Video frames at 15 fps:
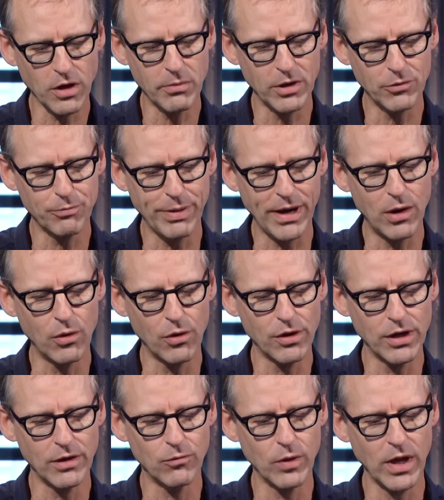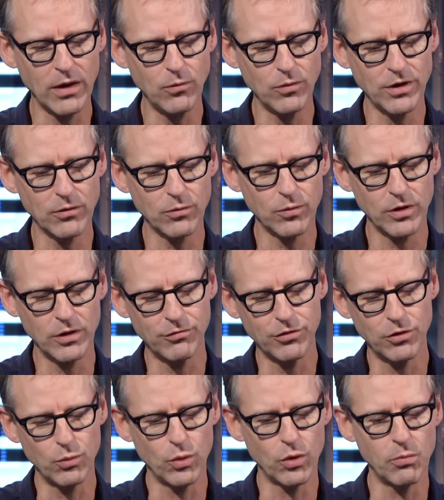about power and that if
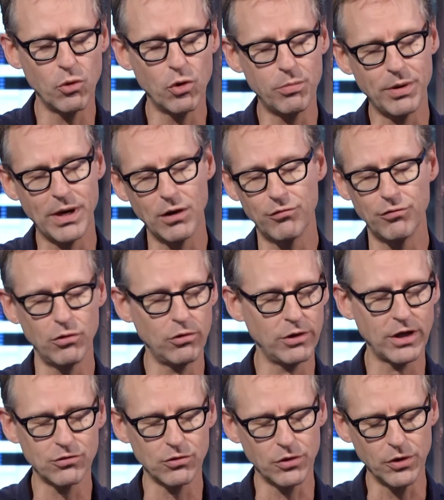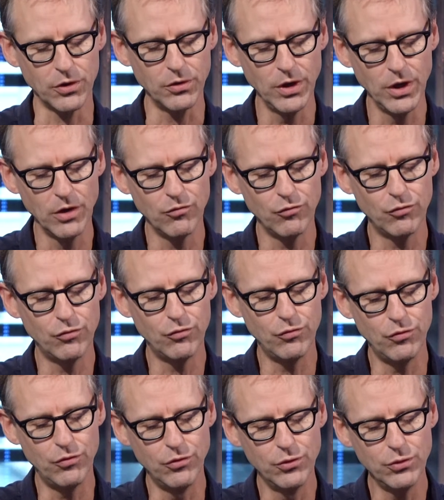you were more powerful, yes or no,
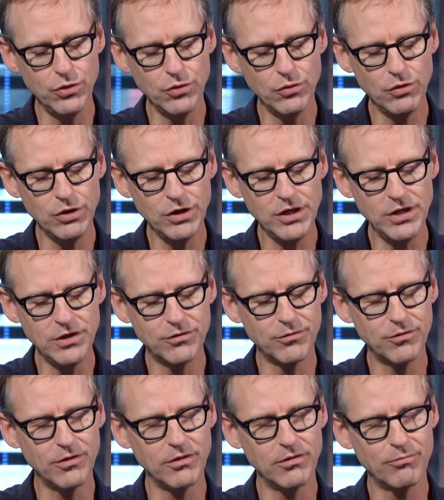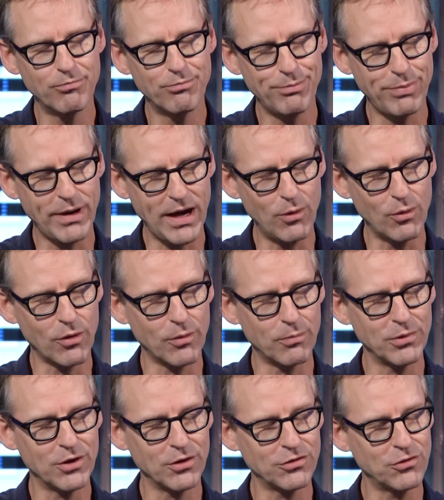do you need power,
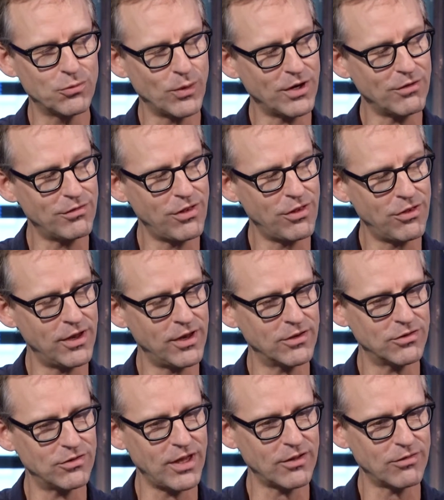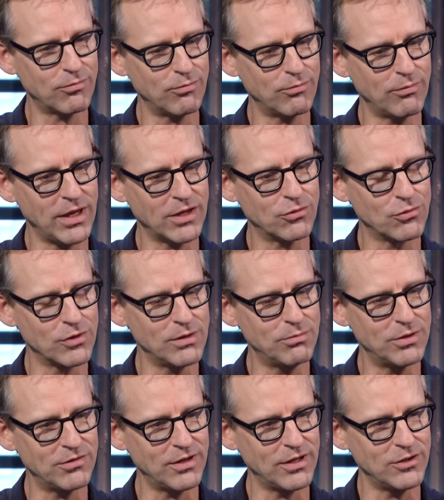because it's one of the things that makes
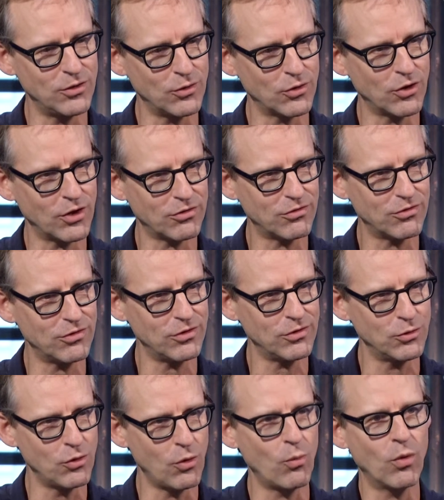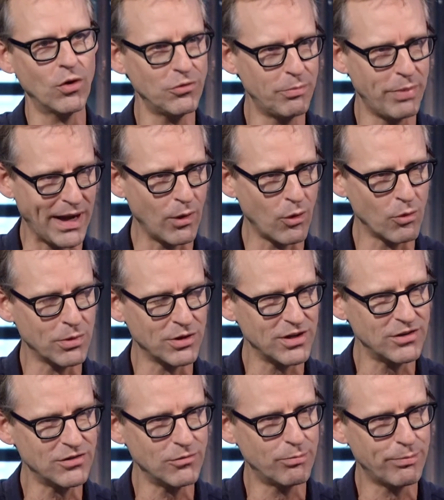Greenpeace that you don't want power, but
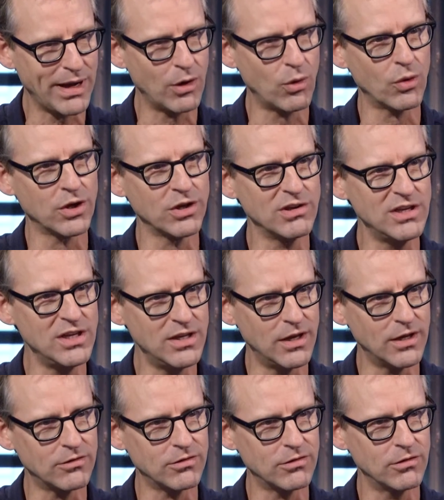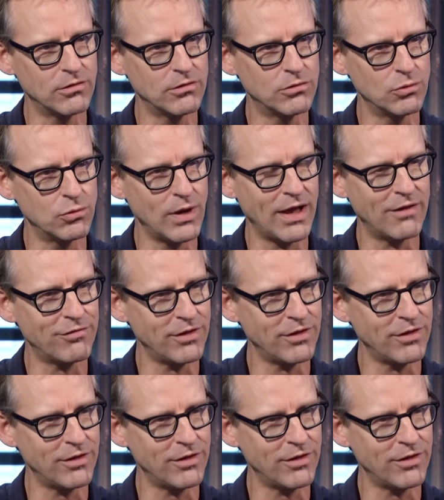isn't power needed to have